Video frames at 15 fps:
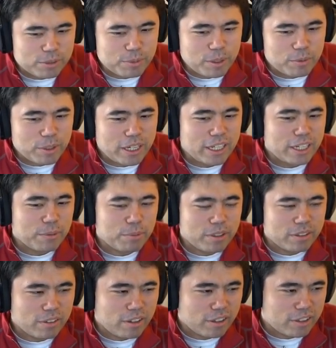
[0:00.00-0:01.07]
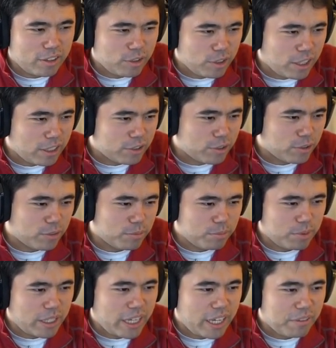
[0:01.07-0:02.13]
as my rating, but luckily you guys are
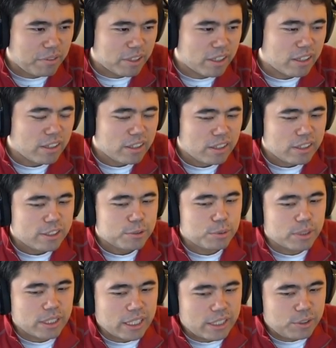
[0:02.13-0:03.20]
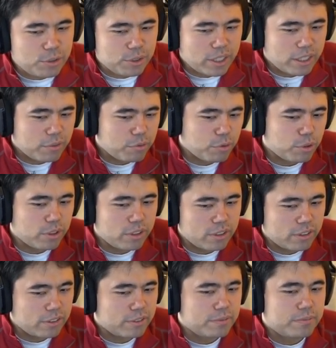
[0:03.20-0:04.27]
behaving. Let's play knight e2, knight f4
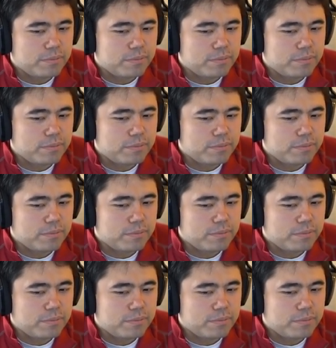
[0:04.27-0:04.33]
here.